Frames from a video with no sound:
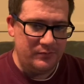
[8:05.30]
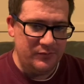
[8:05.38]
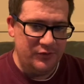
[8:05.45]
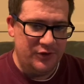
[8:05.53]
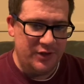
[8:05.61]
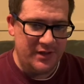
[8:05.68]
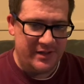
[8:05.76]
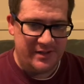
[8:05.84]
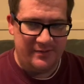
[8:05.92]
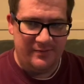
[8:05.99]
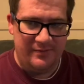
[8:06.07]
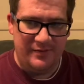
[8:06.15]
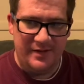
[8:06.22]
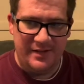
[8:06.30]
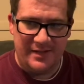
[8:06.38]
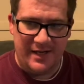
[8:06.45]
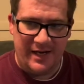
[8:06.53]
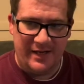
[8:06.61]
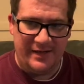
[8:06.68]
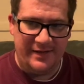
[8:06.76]
Just this
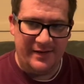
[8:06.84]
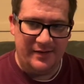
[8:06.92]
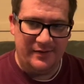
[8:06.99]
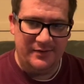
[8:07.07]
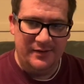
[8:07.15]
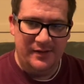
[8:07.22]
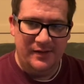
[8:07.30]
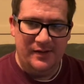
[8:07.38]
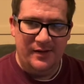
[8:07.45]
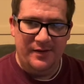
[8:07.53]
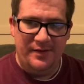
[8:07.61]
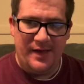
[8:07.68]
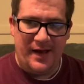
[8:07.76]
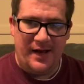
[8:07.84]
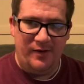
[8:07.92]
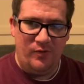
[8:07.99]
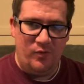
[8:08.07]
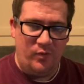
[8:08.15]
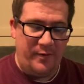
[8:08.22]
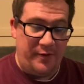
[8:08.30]
idea that
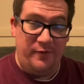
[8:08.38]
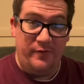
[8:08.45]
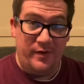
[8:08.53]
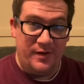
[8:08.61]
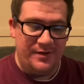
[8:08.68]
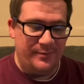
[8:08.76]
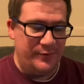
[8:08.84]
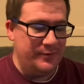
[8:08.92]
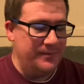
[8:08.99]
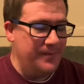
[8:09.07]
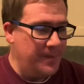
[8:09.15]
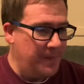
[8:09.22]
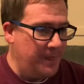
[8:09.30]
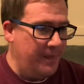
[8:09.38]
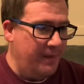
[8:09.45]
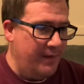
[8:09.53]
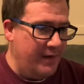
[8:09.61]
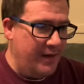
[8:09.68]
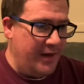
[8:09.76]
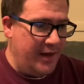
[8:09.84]
we're invincible.
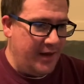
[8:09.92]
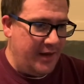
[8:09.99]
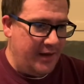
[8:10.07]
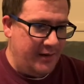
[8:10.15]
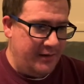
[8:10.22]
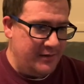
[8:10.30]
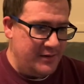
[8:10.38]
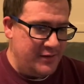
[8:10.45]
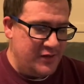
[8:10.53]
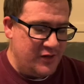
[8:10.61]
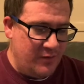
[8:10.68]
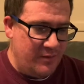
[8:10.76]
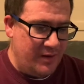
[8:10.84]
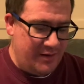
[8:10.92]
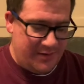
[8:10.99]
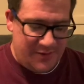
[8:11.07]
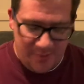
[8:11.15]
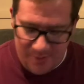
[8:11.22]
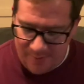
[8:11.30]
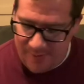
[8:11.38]
And so
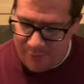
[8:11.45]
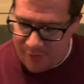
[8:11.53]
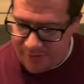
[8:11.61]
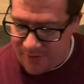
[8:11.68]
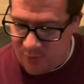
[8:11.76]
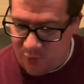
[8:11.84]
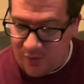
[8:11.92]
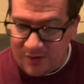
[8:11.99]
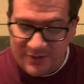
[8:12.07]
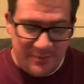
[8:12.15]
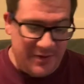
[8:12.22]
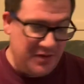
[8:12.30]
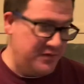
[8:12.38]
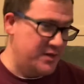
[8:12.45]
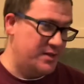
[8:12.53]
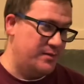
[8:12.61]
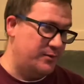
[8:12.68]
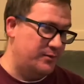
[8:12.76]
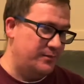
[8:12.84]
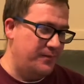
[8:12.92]
many people, I think, want to be
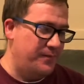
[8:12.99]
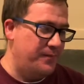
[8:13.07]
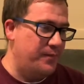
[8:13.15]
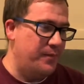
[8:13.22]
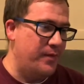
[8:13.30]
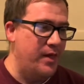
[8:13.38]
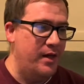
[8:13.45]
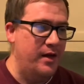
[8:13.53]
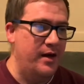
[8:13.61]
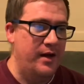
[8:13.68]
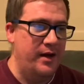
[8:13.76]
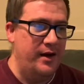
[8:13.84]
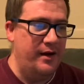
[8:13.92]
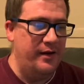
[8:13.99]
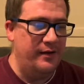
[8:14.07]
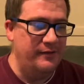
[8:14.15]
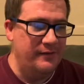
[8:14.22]
invincible and